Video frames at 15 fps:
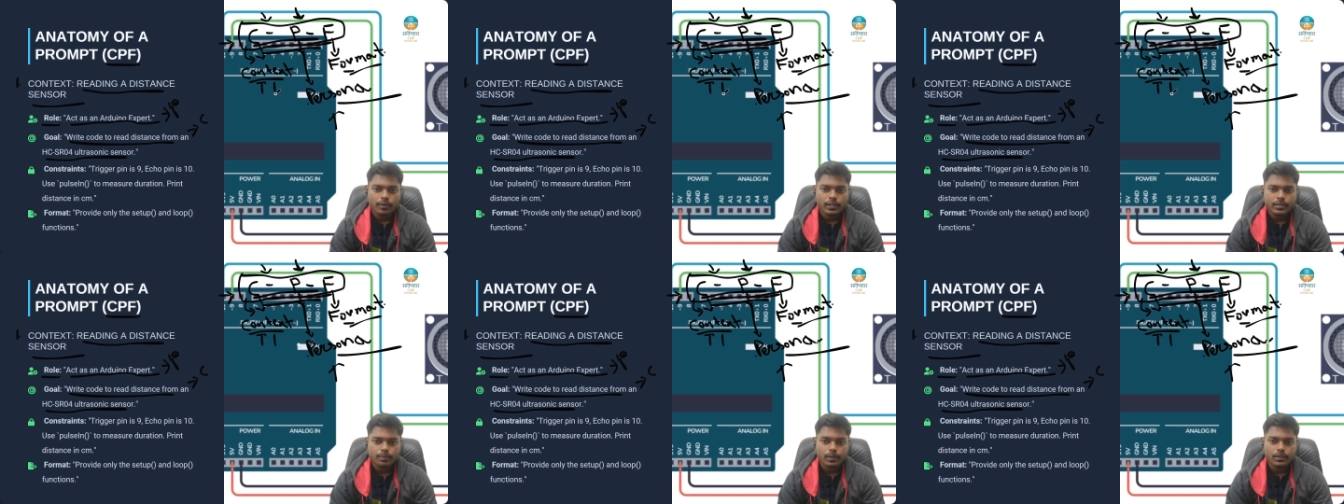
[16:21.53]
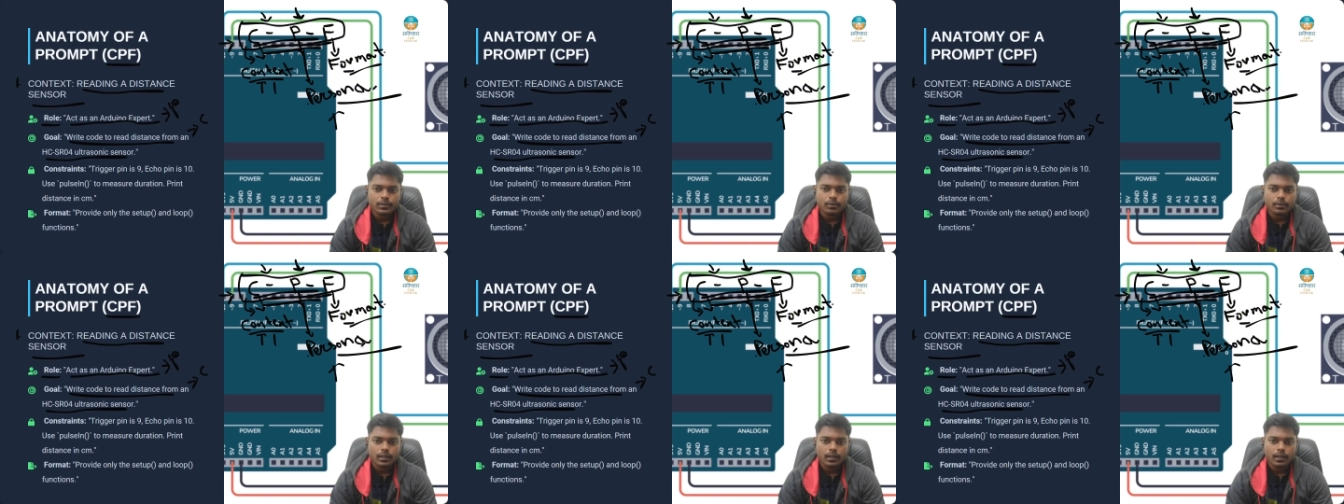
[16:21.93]
first
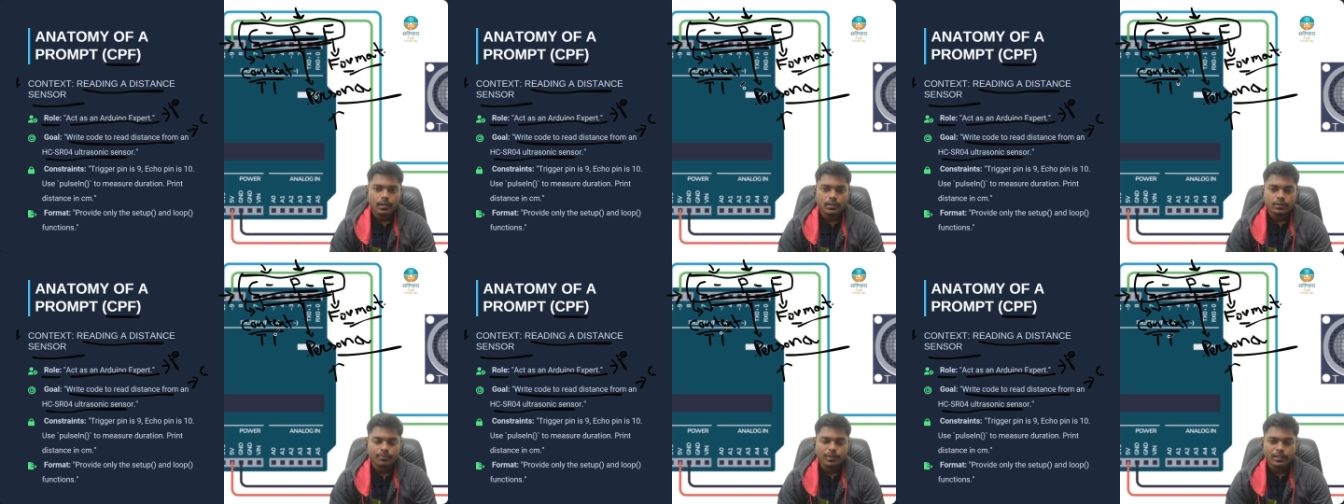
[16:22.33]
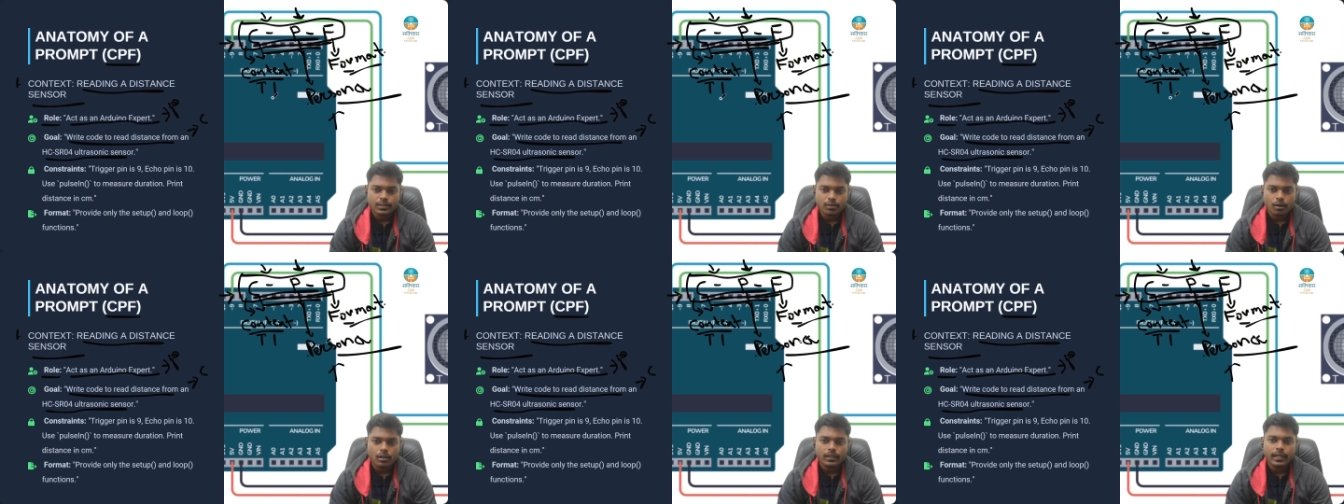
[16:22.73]
persona as
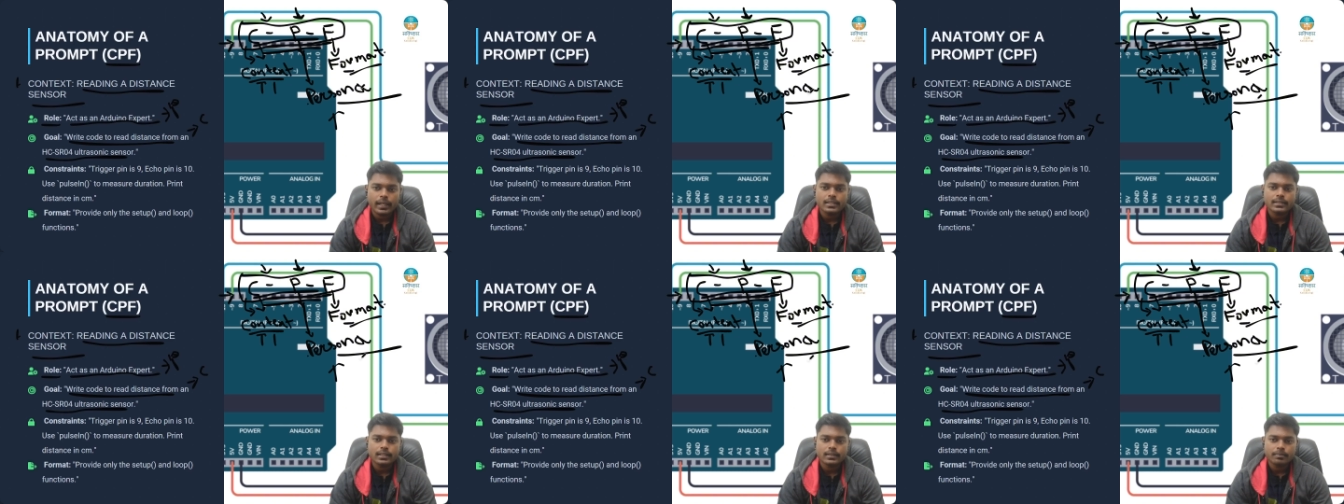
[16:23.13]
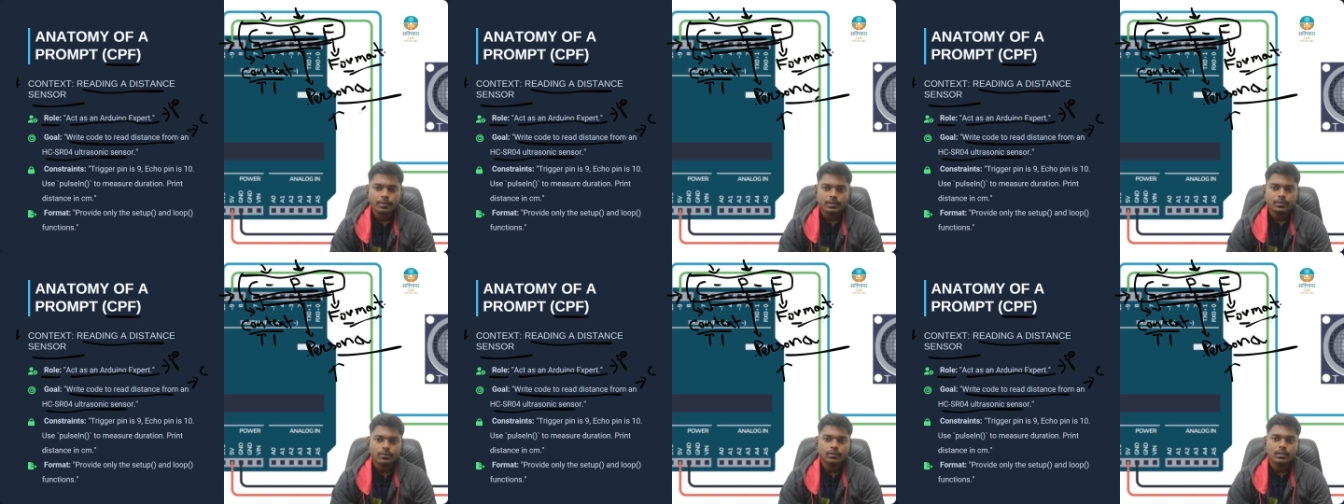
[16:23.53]
first context,
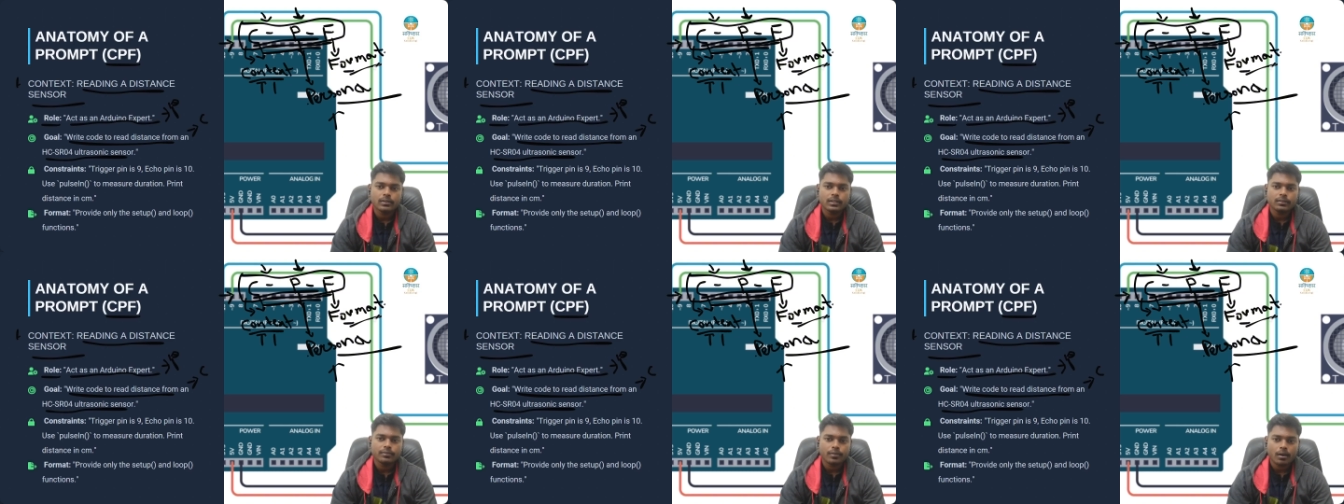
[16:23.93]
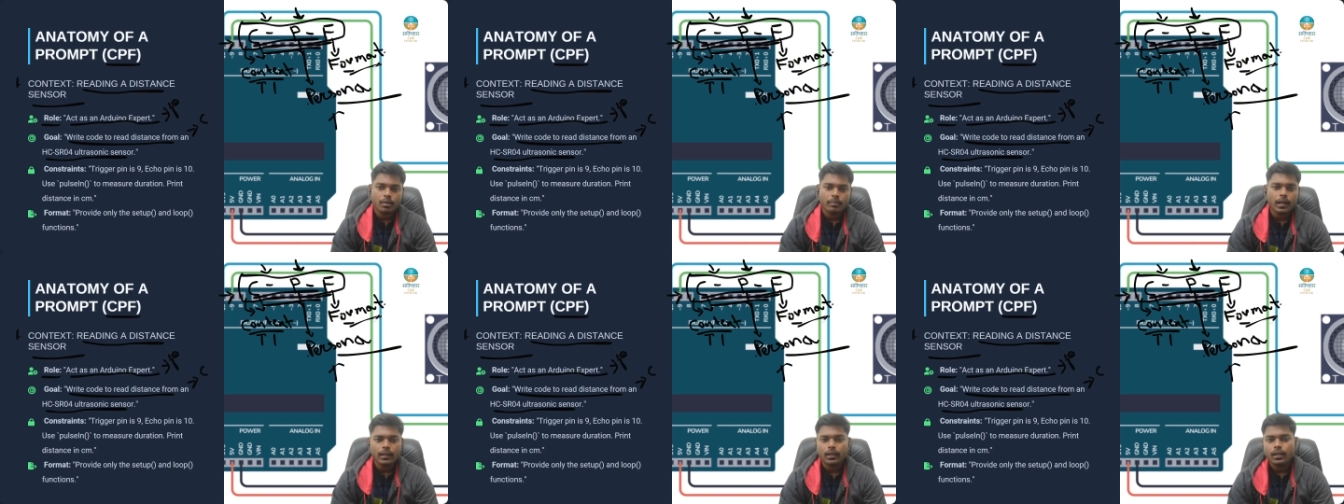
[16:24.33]
then persona, then
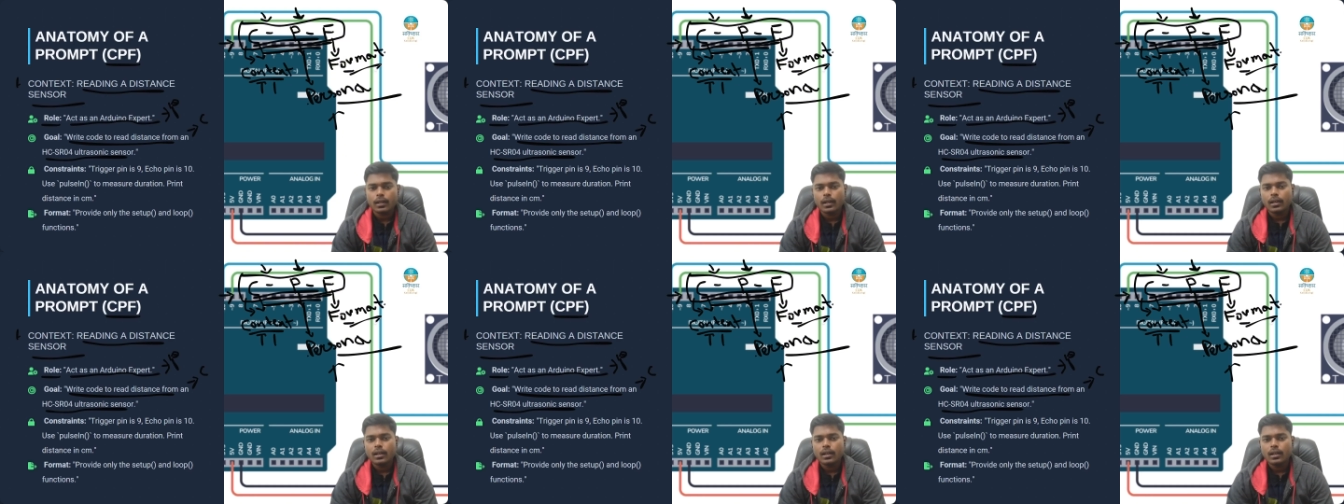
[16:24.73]
format.